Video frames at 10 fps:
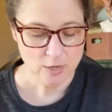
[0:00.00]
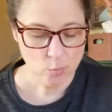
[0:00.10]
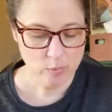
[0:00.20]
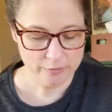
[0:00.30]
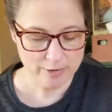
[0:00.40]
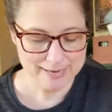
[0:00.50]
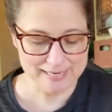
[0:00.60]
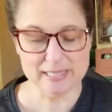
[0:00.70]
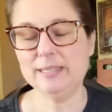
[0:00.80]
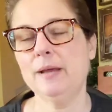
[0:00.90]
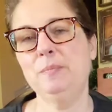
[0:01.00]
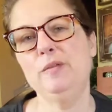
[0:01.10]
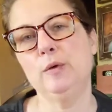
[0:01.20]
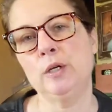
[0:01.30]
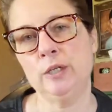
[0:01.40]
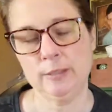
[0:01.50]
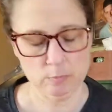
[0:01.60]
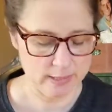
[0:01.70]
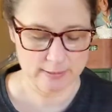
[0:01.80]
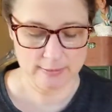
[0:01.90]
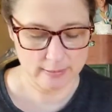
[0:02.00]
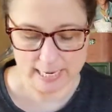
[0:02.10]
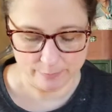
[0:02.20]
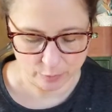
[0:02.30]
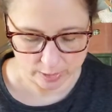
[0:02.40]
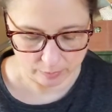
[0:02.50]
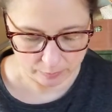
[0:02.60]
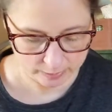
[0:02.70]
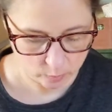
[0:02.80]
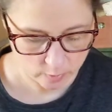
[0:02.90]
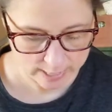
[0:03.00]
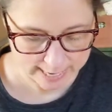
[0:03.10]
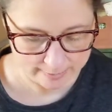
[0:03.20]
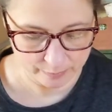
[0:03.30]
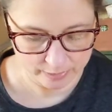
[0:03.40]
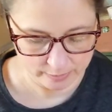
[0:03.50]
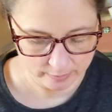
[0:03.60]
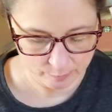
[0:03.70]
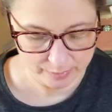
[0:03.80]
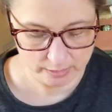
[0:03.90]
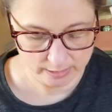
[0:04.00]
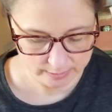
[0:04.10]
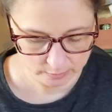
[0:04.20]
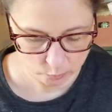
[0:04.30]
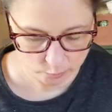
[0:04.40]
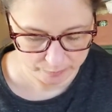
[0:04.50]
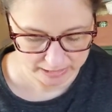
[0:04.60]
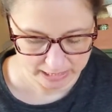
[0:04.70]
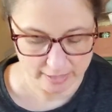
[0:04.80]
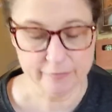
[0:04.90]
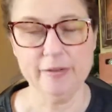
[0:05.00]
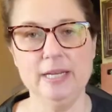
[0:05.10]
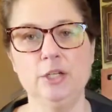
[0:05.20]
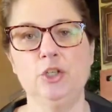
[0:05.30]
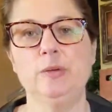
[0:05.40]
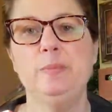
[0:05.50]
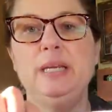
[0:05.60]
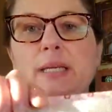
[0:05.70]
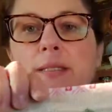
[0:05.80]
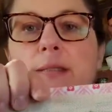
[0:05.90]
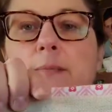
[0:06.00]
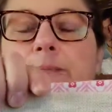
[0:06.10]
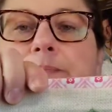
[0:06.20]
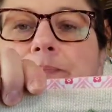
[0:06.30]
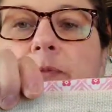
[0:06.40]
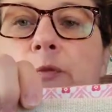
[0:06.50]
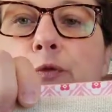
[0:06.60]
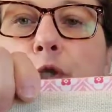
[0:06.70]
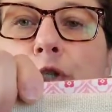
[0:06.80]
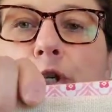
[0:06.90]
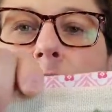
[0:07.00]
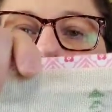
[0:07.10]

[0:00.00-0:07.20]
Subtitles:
Whether I get it done before Christmas, that probably won't happen. But this will be a finished piece, for sure.